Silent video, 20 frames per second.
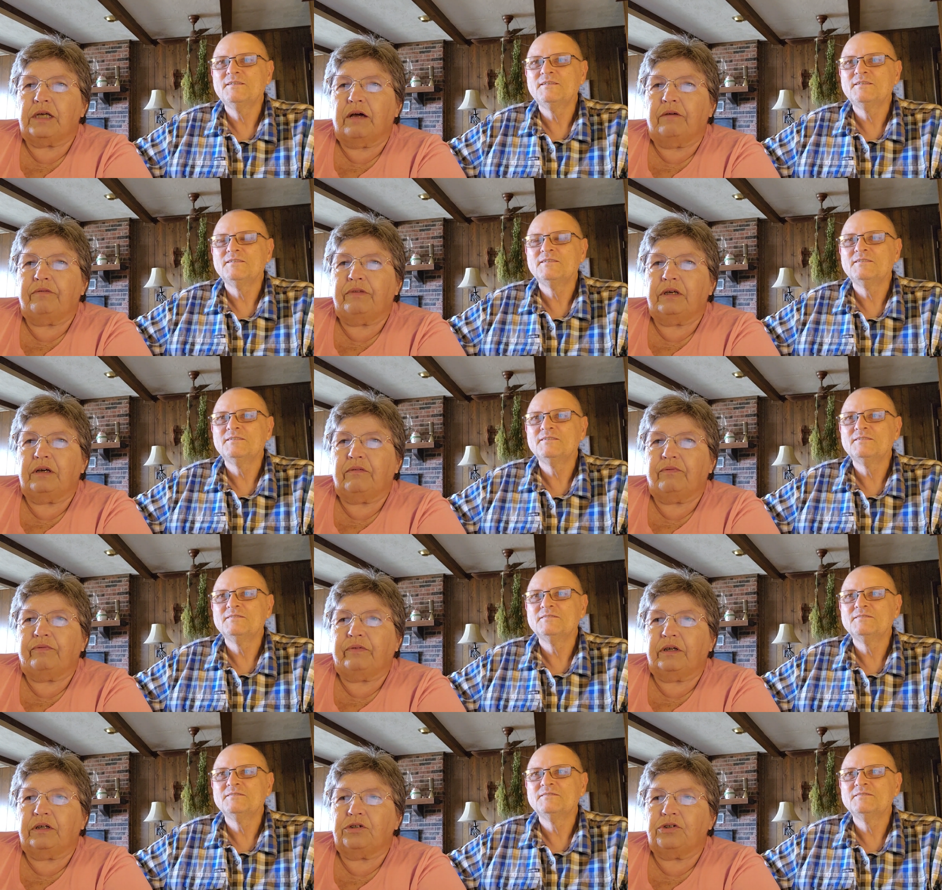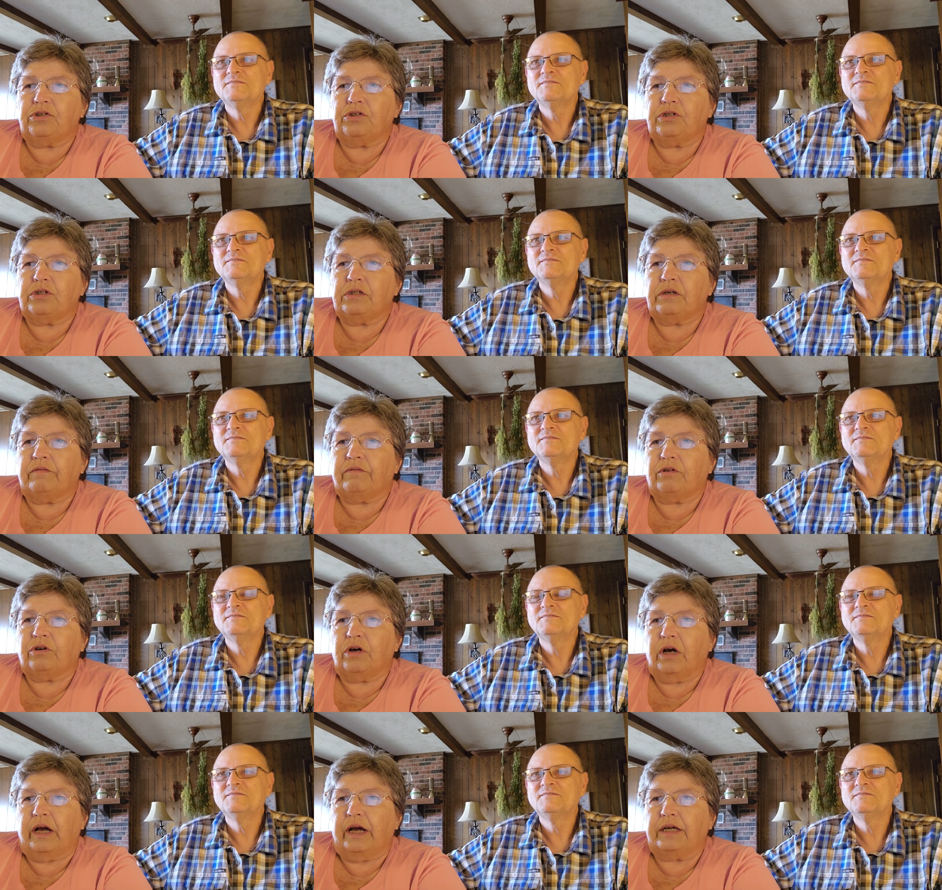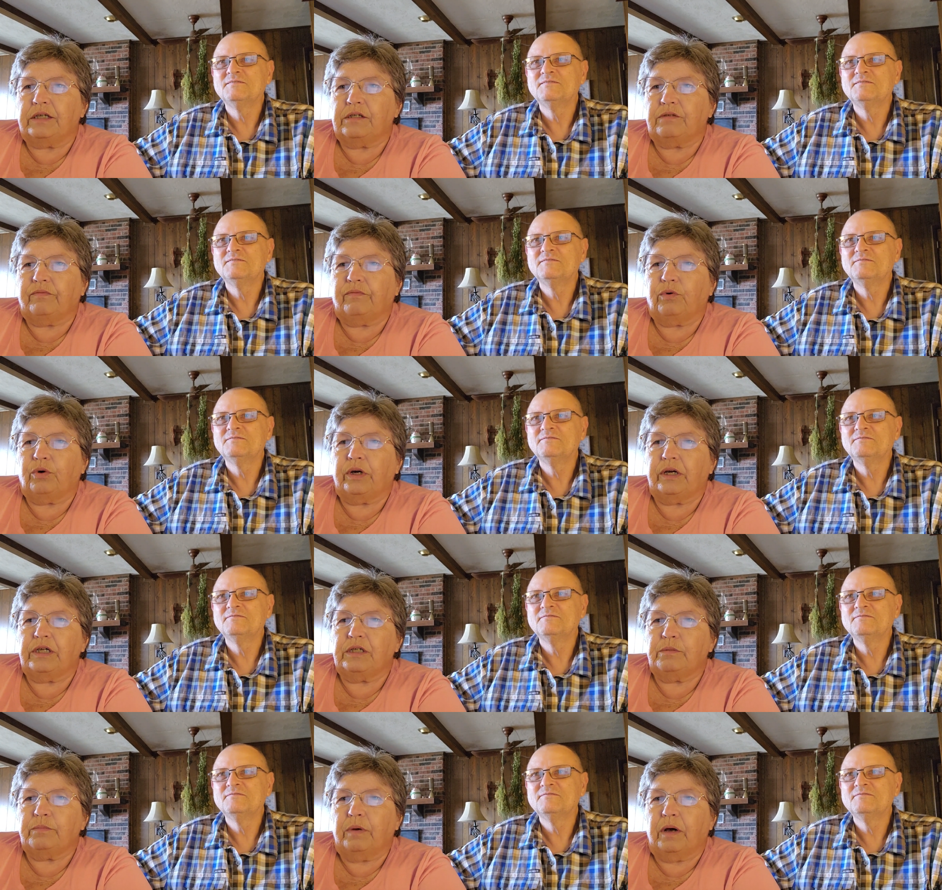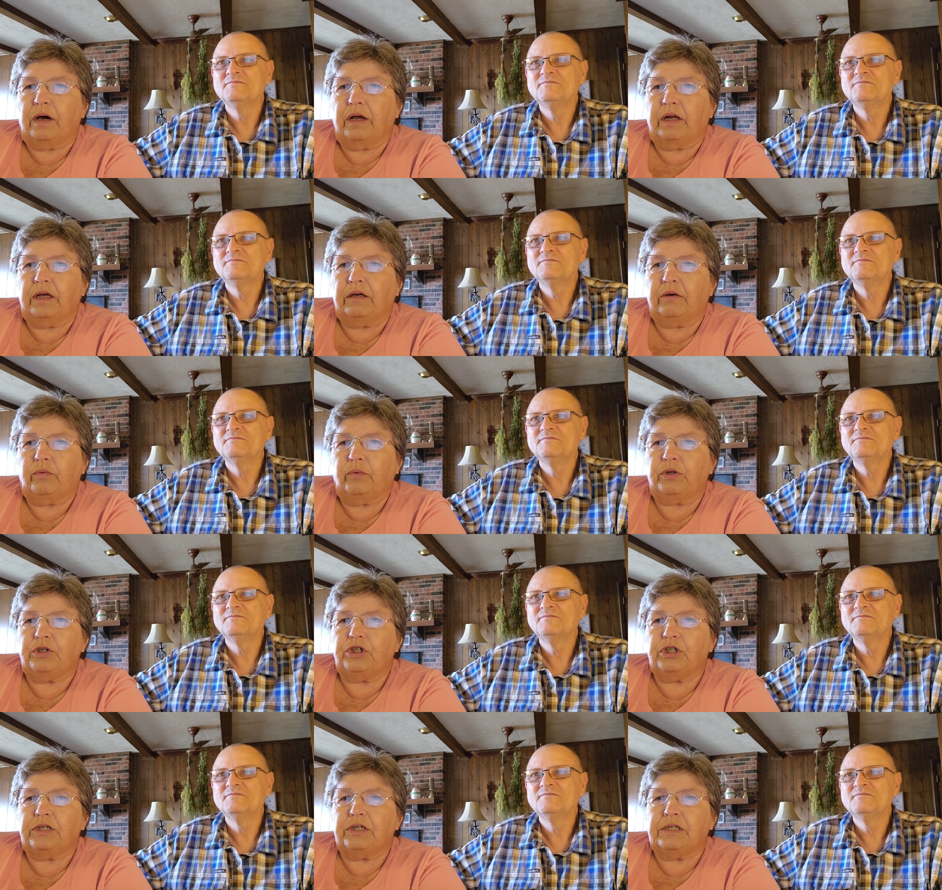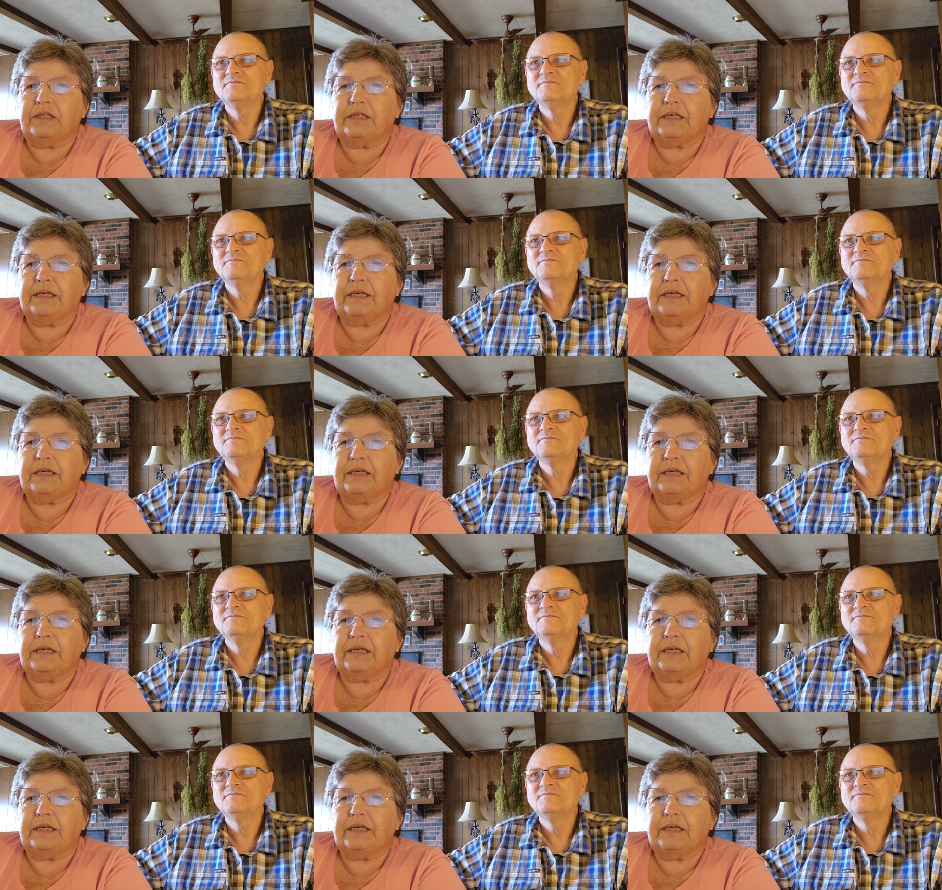Speaker 1: of the afflictions of Christ for his body, which is